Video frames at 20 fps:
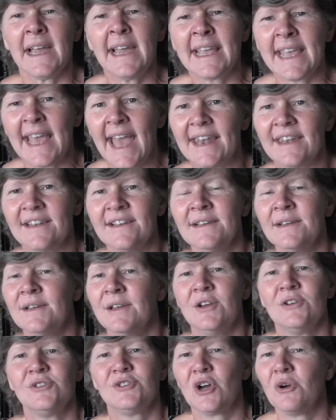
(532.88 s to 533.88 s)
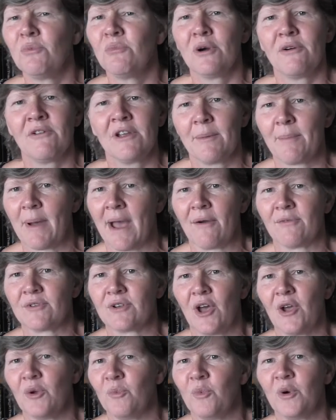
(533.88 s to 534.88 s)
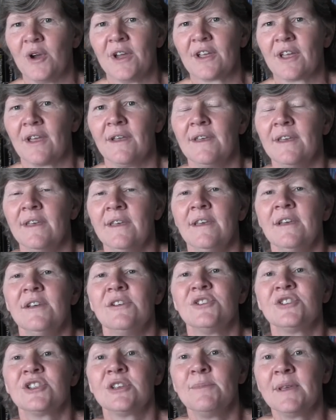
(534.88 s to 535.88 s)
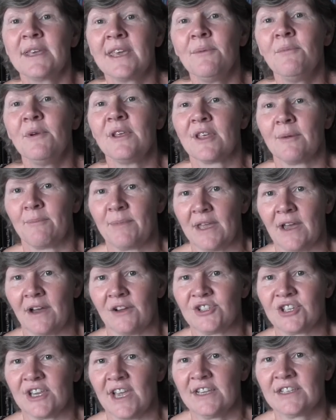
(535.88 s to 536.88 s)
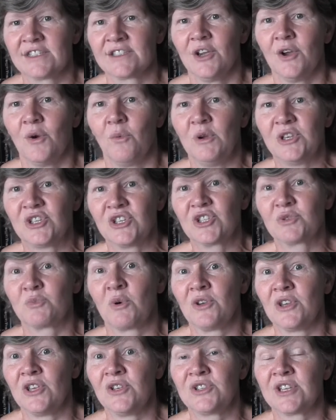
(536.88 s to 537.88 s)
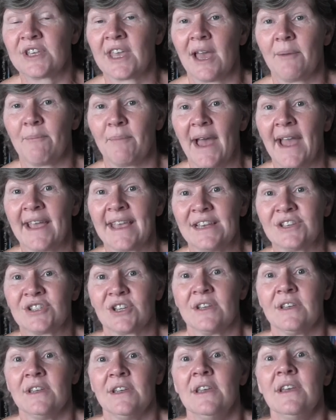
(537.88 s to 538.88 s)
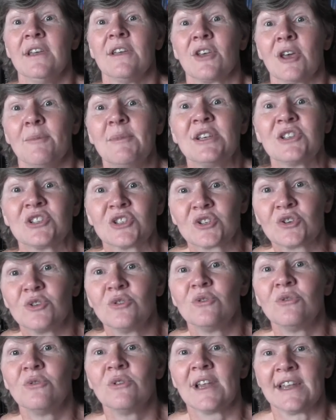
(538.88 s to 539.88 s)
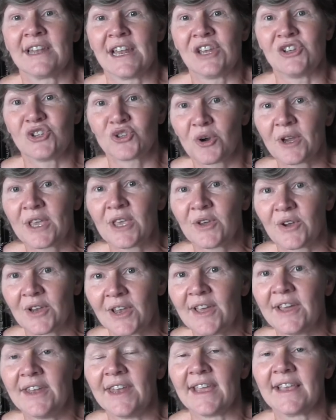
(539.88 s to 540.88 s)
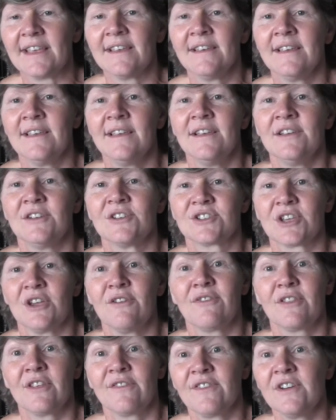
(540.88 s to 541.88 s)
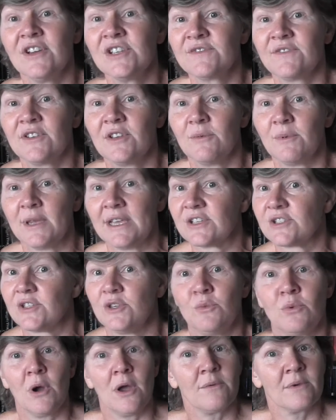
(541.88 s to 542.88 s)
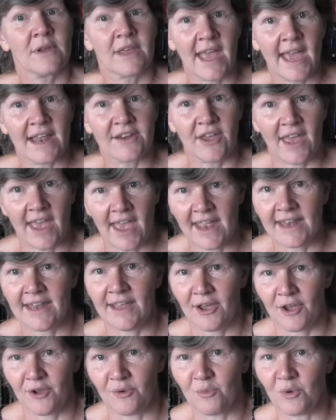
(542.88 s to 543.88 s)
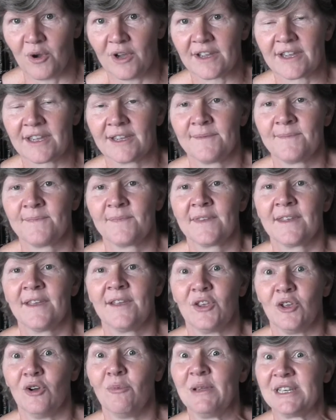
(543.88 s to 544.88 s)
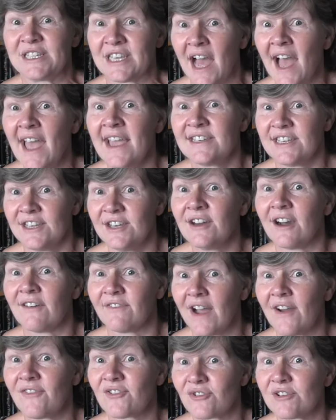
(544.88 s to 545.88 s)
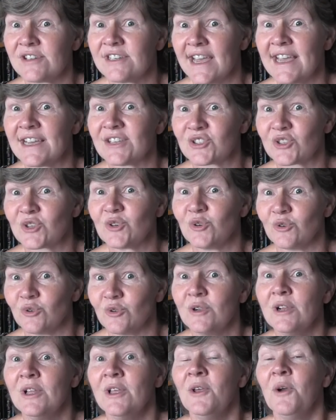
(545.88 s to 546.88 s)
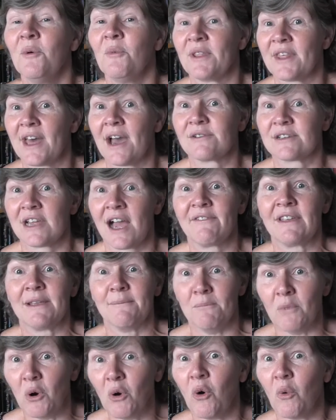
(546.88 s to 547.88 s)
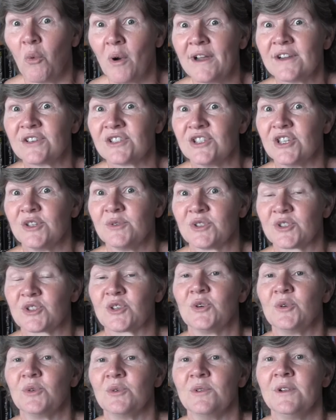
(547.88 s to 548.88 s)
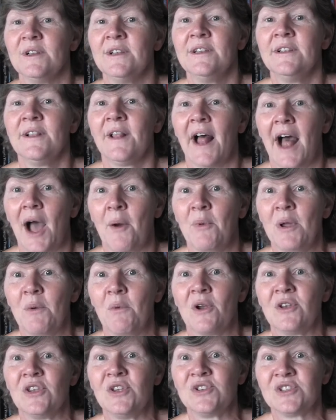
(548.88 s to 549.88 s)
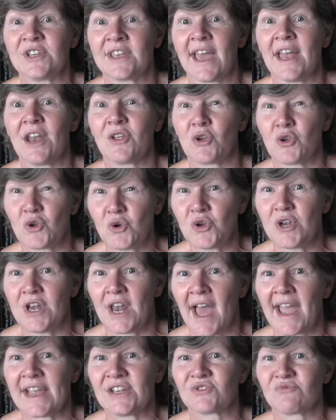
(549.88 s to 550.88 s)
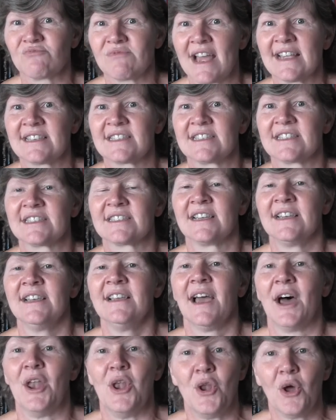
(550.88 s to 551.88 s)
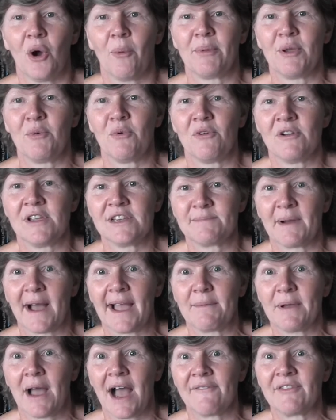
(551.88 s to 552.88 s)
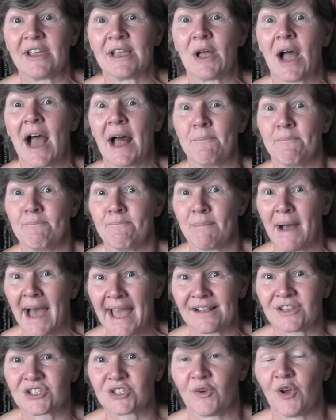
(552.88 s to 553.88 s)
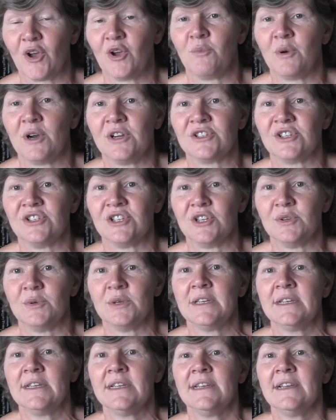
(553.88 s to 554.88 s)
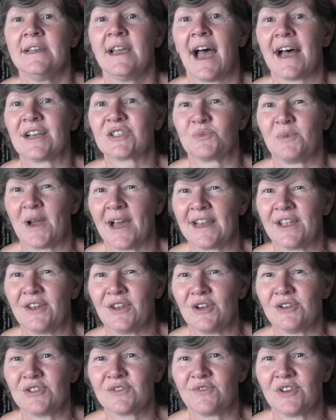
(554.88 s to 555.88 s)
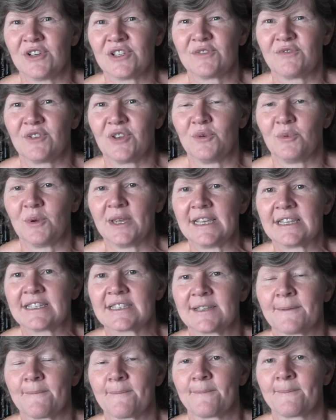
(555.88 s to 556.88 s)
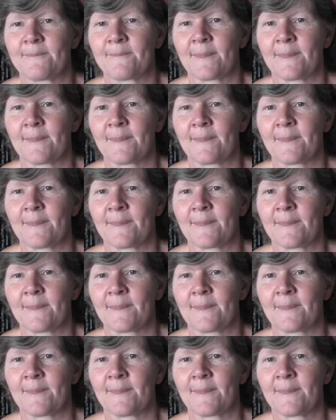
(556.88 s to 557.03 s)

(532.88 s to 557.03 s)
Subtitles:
Again, don't worry about homework. To begin with at BRGS, we just want you to get back into coming to school and enjoying your learning. So for the first few weeks, won't get any homework. You'll be tired enough after a day at school without having more work to do at school. And we want you to get good night's rests and not be worried by having piles of homework to do as well in those first few weeks.